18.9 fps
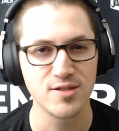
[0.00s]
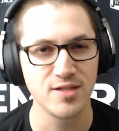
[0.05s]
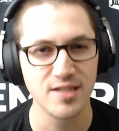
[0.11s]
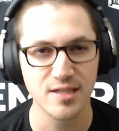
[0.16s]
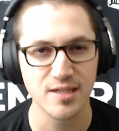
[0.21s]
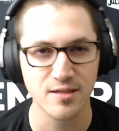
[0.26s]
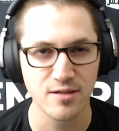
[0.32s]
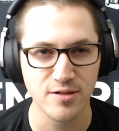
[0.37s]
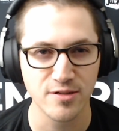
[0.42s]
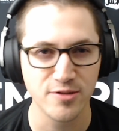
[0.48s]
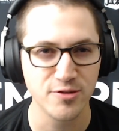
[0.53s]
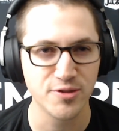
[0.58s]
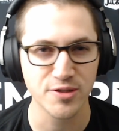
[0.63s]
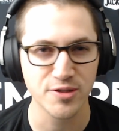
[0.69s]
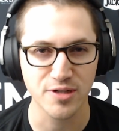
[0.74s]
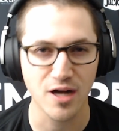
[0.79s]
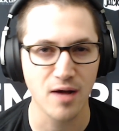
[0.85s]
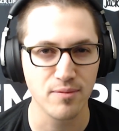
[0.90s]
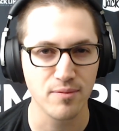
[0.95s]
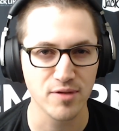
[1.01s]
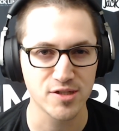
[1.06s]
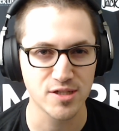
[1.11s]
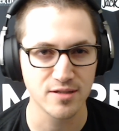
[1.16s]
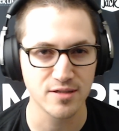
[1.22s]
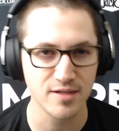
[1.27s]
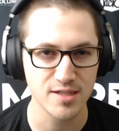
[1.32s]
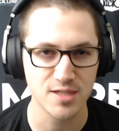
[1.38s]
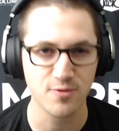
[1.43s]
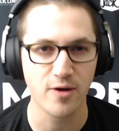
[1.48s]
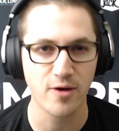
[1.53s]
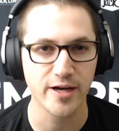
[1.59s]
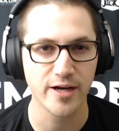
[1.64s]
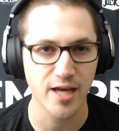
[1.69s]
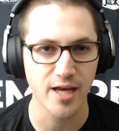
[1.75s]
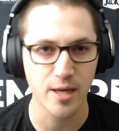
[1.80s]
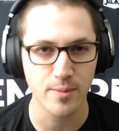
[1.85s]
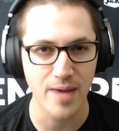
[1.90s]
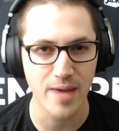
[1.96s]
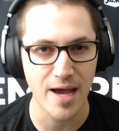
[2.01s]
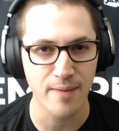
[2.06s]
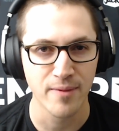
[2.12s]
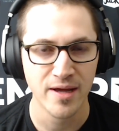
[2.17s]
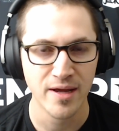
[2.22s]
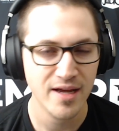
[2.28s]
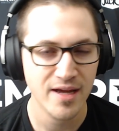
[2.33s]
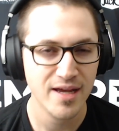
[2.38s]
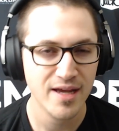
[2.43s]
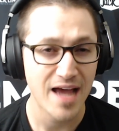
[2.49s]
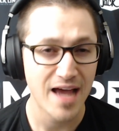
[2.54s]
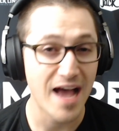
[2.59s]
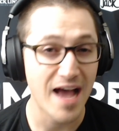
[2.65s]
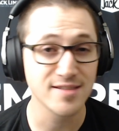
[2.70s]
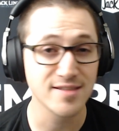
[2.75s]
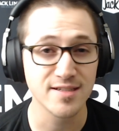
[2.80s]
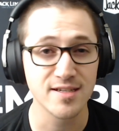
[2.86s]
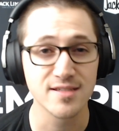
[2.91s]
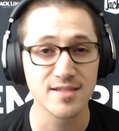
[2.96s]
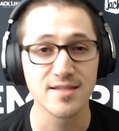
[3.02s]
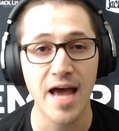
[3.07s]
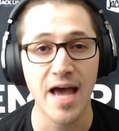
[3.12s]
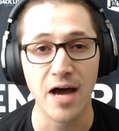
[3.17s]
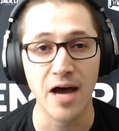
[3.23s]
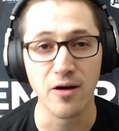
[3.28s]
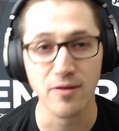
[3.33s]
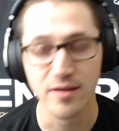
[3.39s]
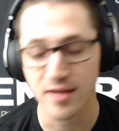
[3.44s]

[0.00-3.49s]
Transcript: you needed to do to accomplish the things you want on the map as it is now.